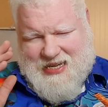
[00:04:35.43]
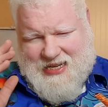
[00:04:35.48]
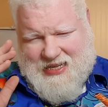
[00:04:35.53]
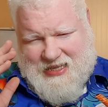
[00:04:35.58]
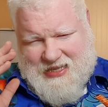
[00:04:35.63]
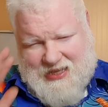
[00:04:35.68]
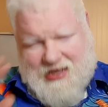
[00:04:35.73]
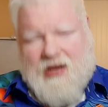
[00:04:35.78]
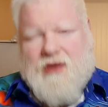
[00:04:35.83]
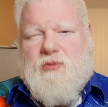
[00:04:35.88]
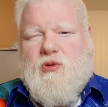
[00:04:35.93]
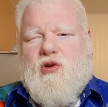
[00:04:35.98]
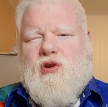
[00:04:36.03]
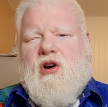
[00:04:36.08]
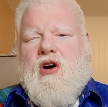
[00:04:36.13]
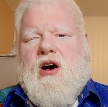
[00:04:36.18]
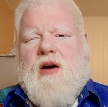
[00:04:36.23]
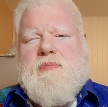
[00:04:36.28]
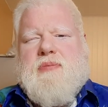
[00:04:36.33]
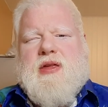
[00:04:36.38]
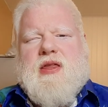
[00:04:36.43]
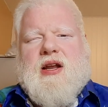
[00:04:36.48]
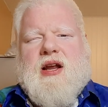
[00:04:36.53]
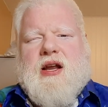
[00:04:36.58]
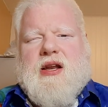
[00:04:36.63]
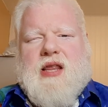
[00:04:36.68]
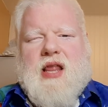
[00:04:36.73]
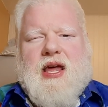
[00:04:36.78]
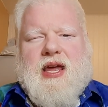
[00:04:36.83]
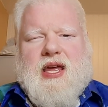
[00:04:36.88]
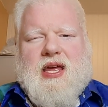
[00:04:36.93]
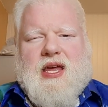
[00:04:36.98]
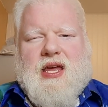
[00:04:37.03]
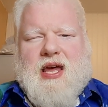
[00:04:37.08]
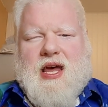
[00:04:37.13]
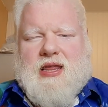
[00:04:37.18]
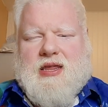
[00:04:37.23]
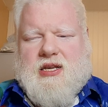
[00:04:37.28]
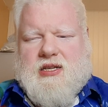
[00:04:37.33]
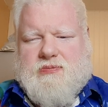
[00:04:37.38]
It's a little more hoppy than I'd like
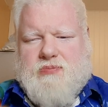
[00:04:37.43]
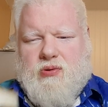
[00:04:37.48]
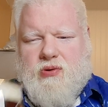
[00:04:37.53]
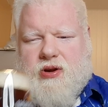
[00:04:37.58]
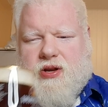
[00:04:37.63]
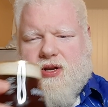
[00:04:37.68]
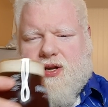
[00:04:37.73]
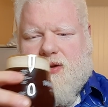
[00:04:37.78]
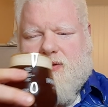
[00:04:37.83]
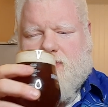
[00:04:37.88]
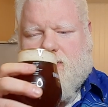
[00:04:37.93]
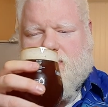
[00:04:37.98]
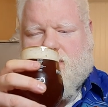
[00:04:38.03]
at this point.